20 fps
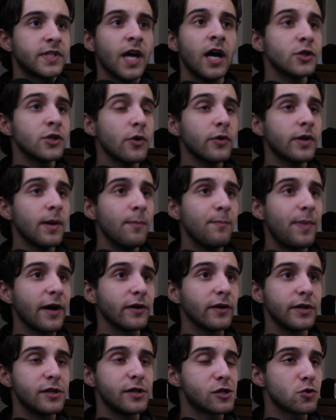Tanjiro can
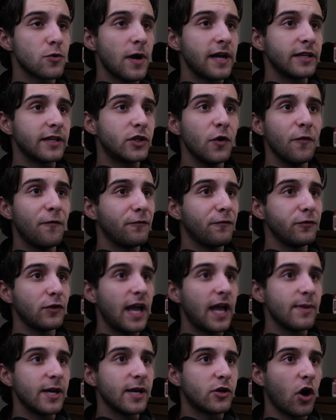barely string two
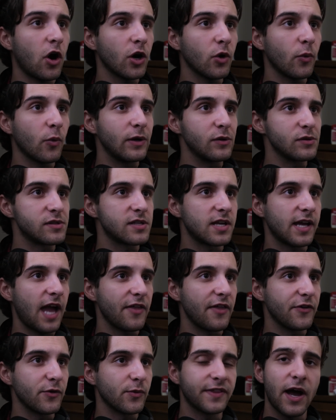flaming cartwheels
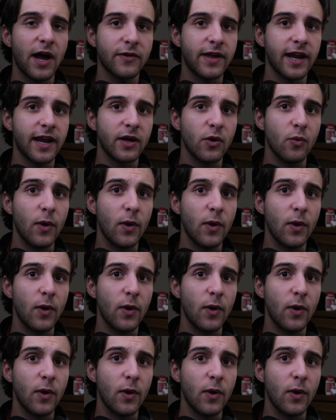together without getting